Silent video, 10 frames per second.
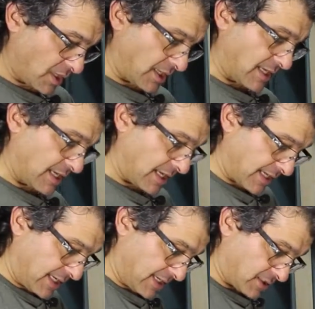Again, I
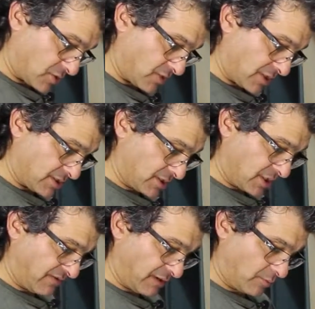can't stress
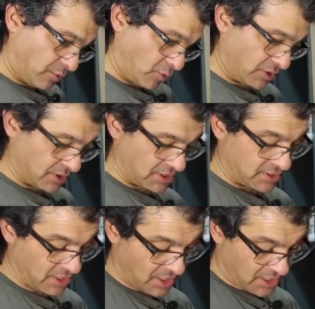enough how important it
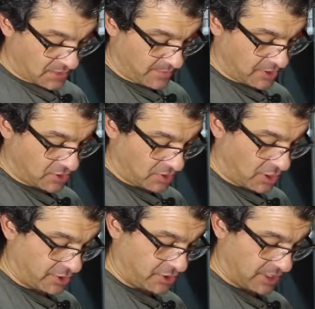is to make sure that
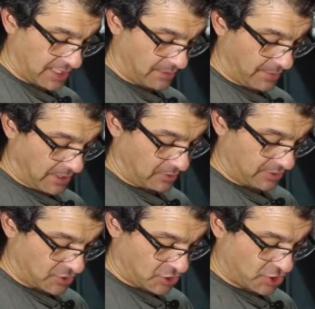all your compound
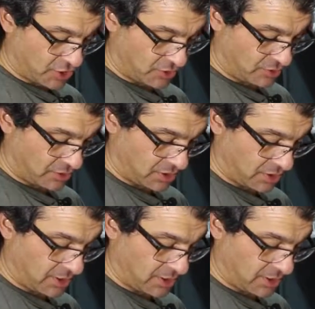is cured.